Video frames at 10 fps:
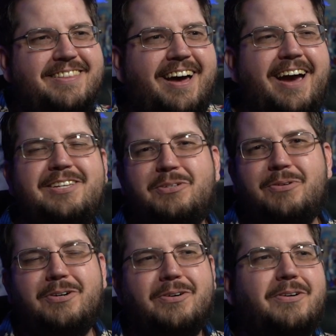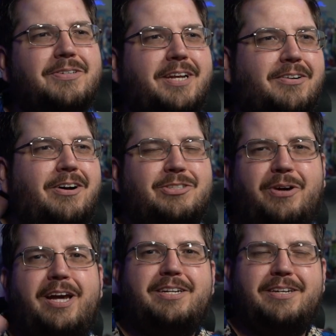high schooler girls that are all
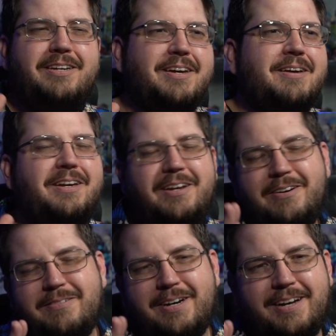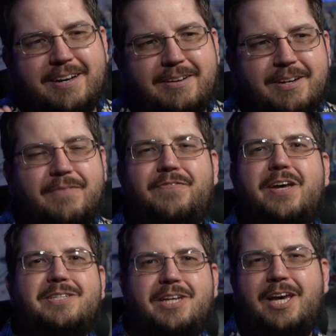trying to, you know,
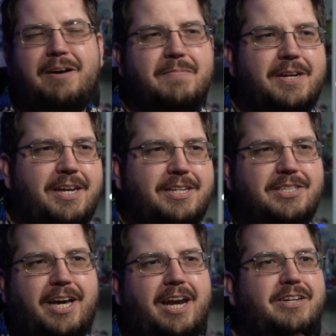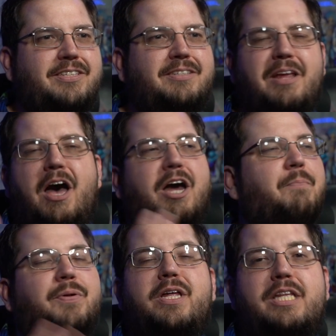confess to him, and he just kind of
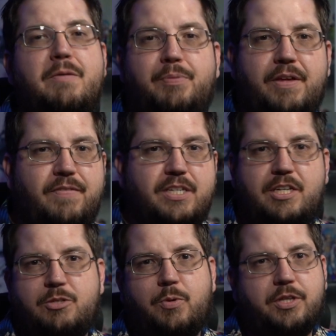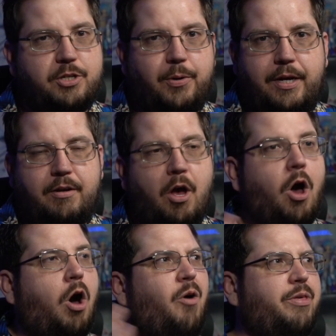completely oblivious as to what they're doing.
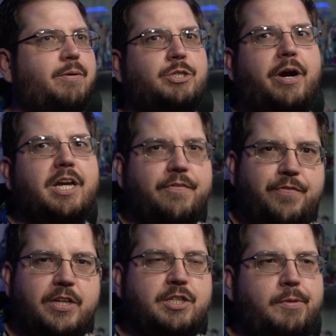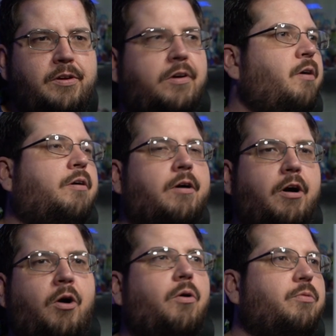"Oh, they were trying to confess to me?
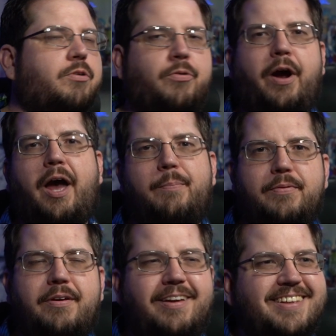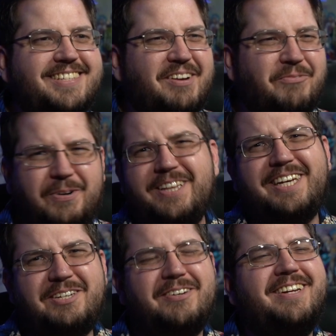Oh, crap." It's like,
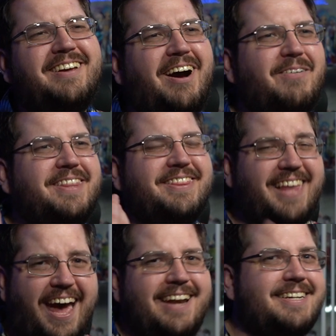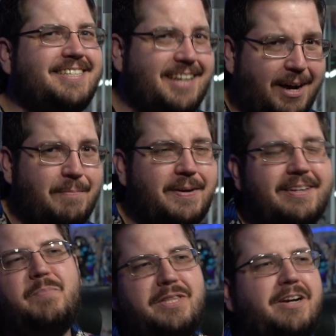really, dude? Are we that dumb?
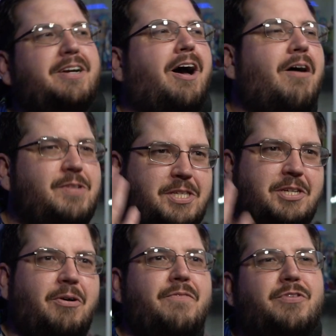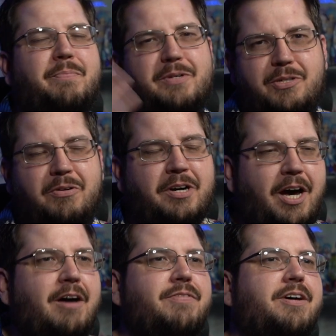But they're obviously going for the persona
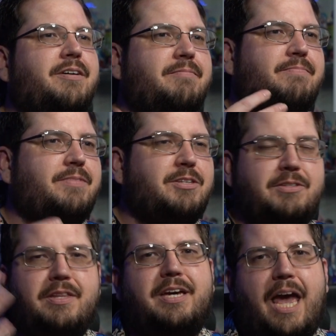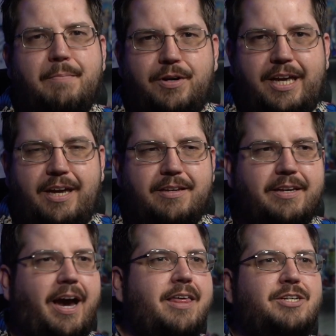of the gamer geek, the
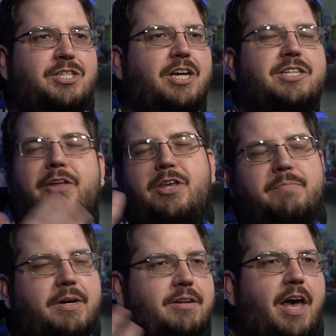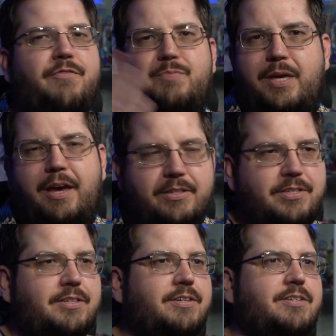guy that just does nothing but
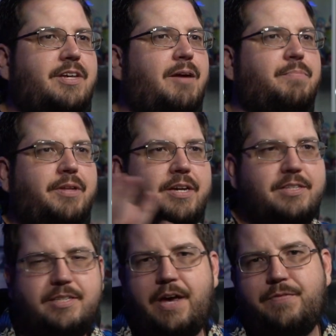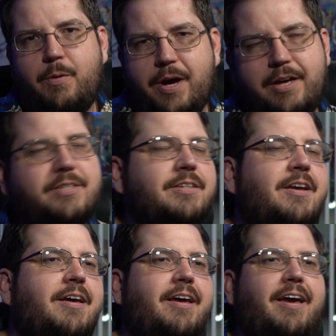FPSs and plays this FOS,
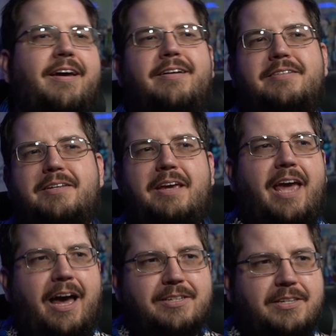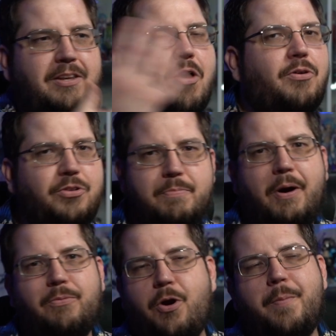and he has no clue
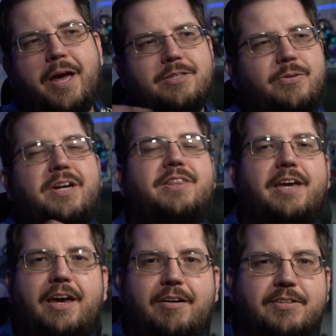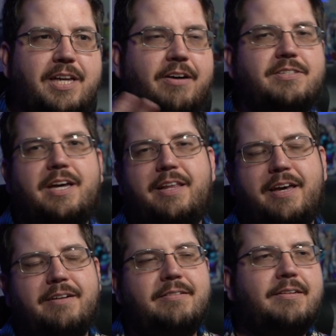about romance or anything else outside of
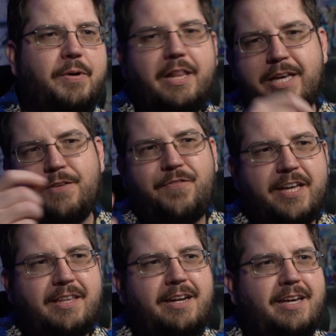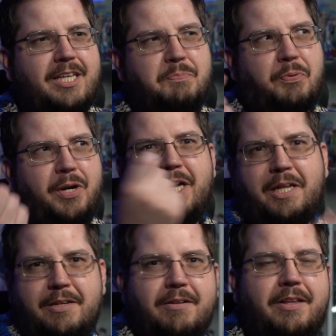that. But I like the fact that he's pretty
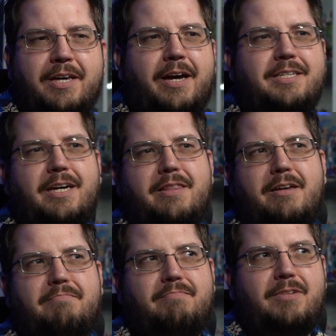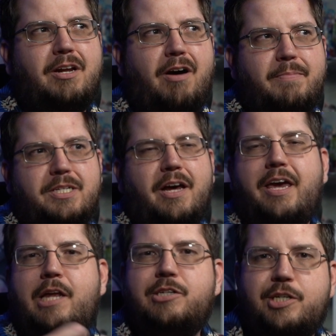clear on the idea that, you know, "I'm just not
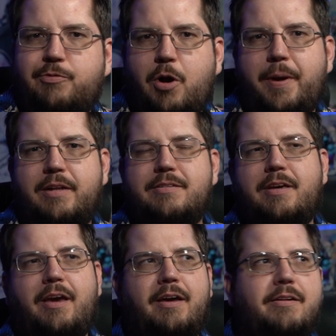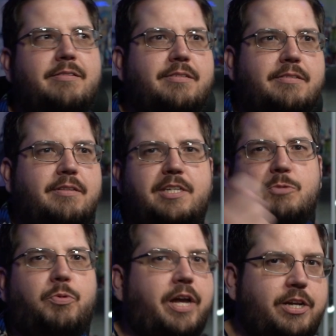interested in romance, and this
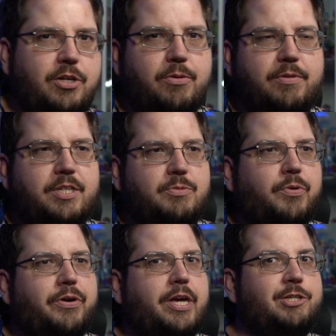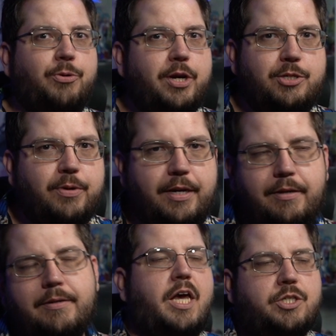is what I do. This is what I enjoy
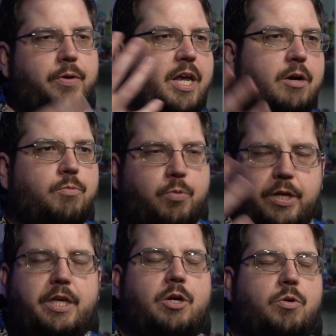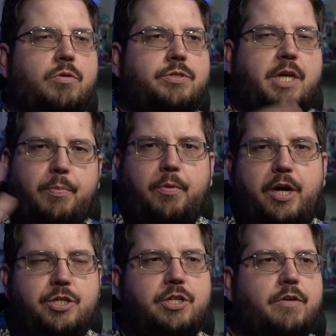doing." It's creating a really cool
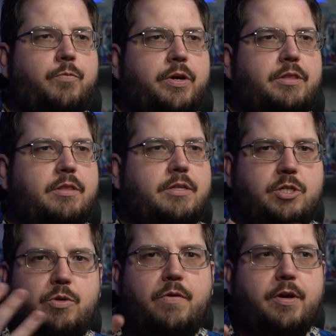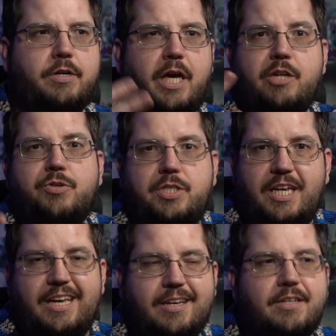separation of what the two of their interests
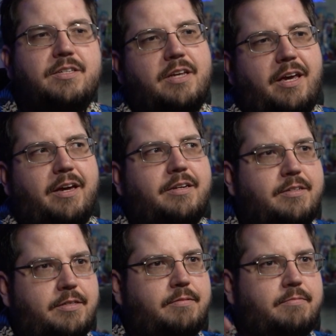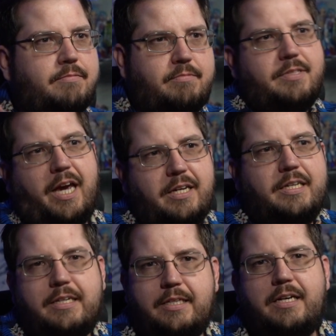is, and
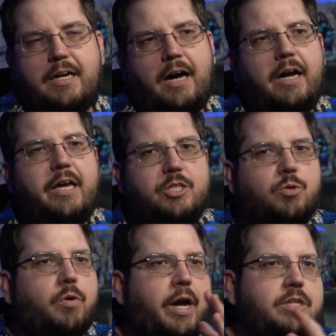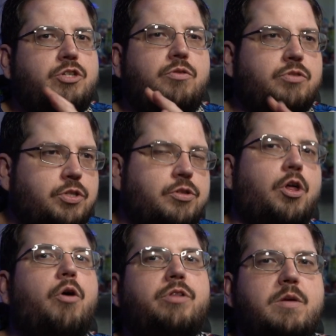technically Akane trying to
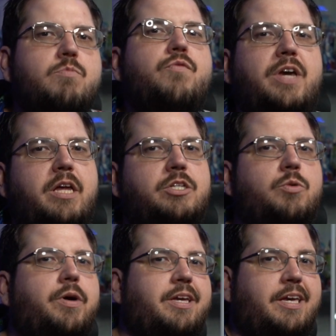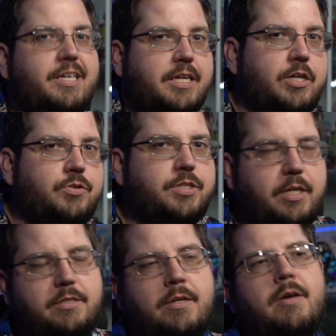slowly move into what his interest
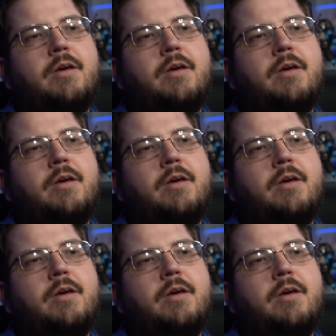is.